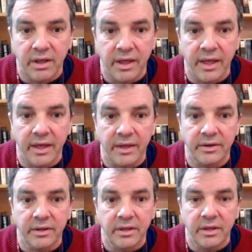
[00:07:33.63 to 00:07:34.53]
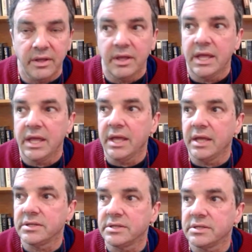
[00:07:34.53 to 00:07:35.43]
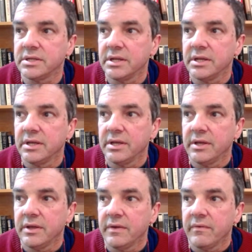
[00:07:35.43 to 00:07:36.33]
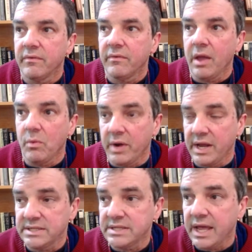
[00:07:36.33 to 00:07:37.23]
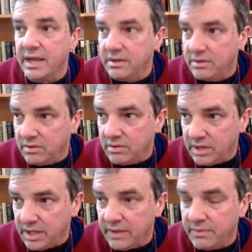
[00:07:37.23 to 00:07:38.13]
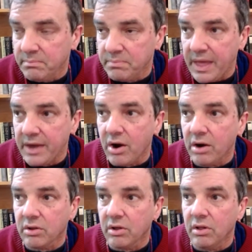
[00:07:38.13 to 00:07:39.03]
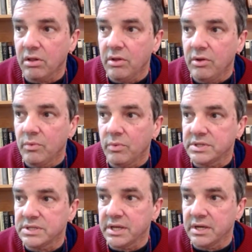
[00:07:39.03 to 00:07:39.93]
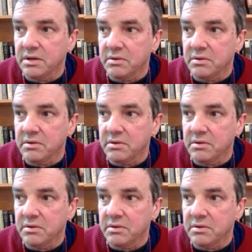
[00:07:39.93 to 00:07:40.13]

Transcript: And it's, and what I said in that article was that